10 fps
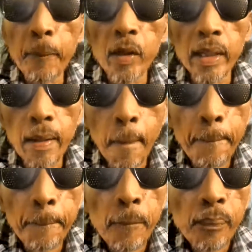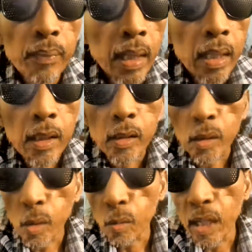Okay,
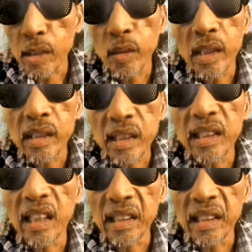so why you insist that